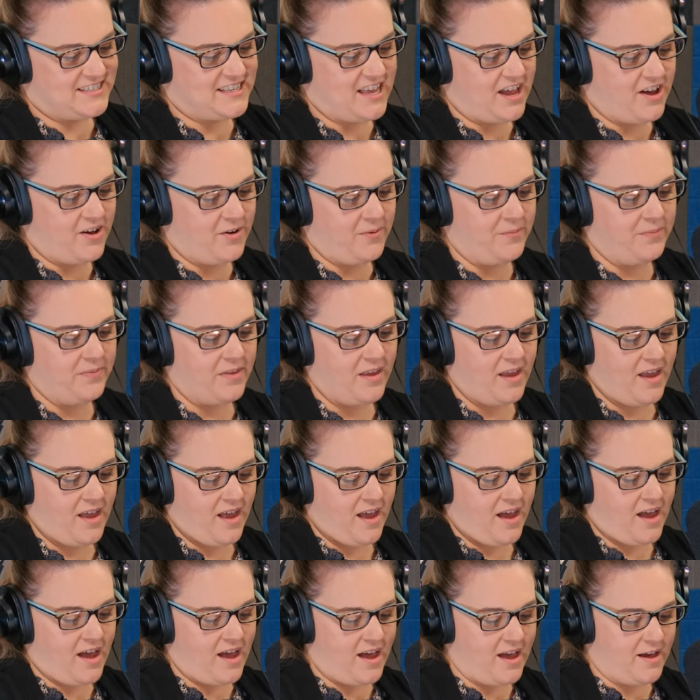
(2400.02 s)
So
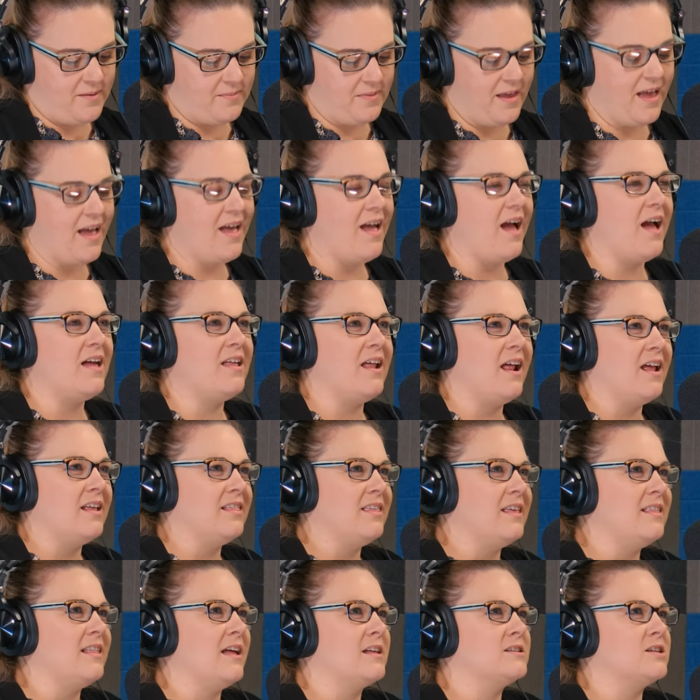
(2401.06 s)
I
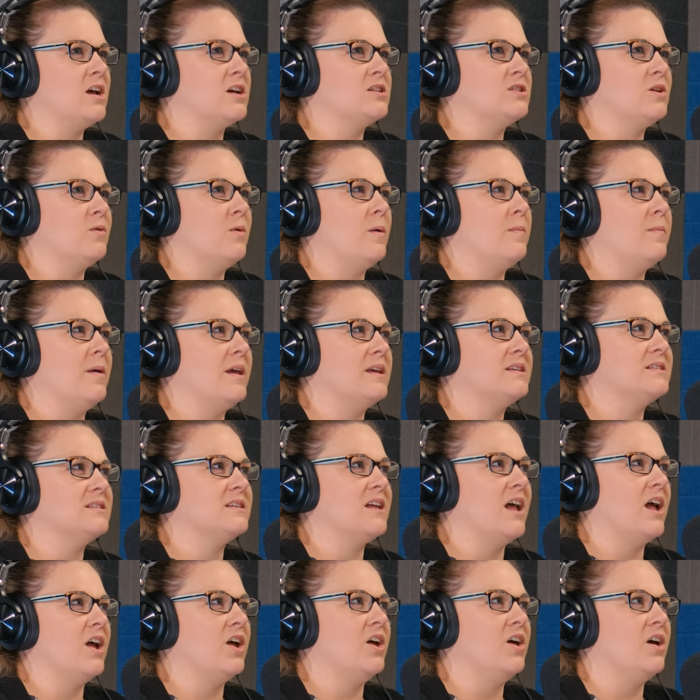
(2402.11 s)
think that's also what makes
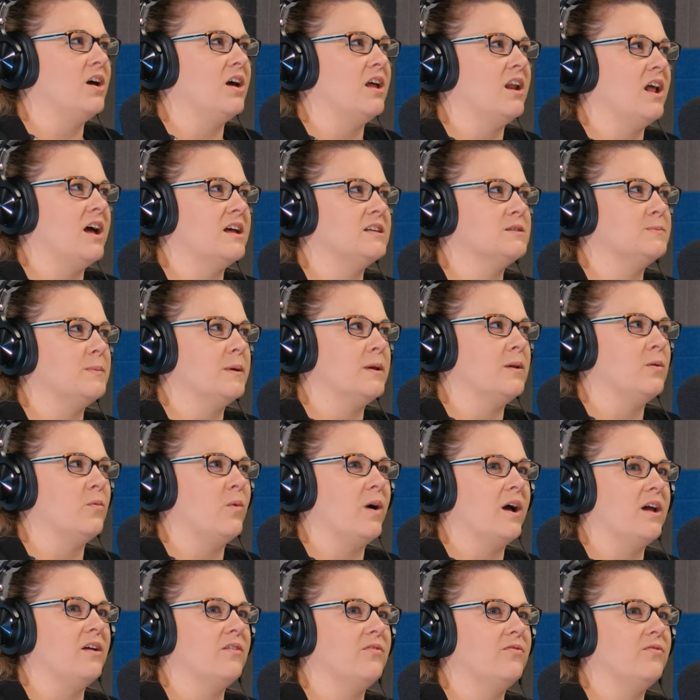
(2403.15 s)
a good
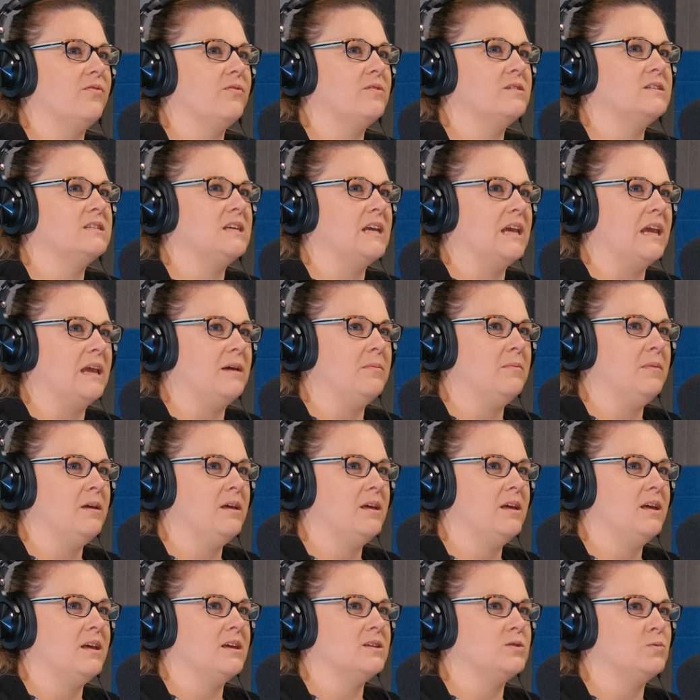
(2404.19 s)
husband-wife team
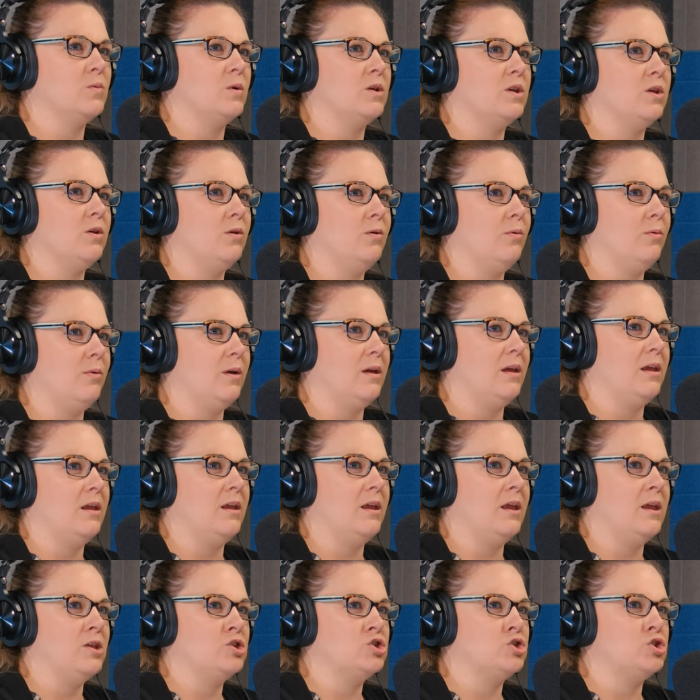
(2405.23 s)
is when you
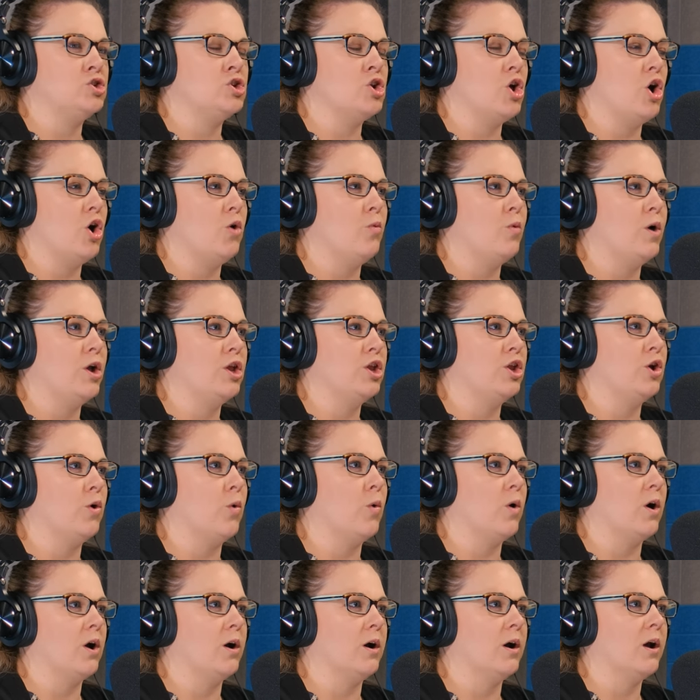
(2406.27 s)
each know what
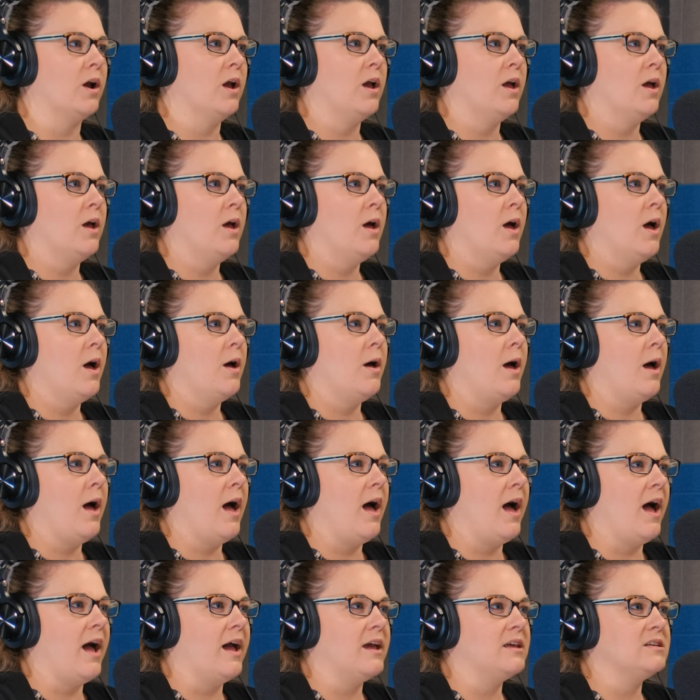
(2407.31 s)
your
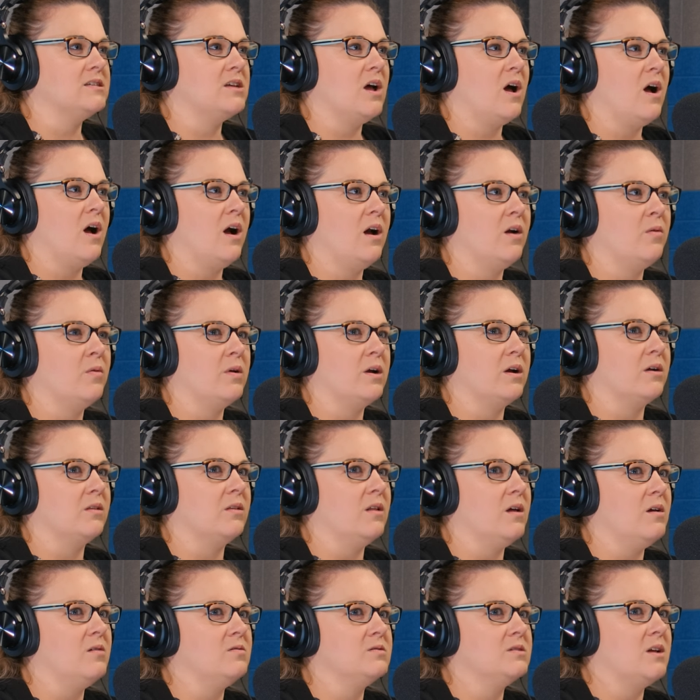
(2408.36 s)
highs are and what your
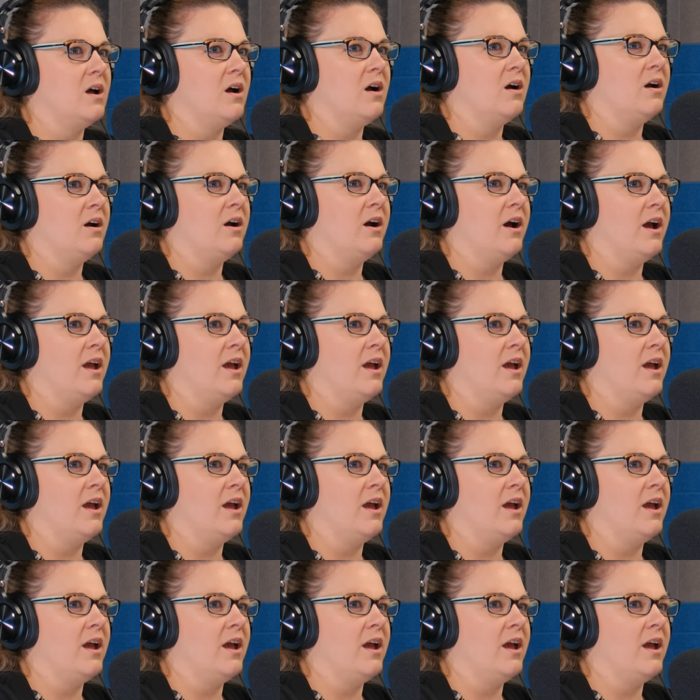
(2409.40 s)
lows are.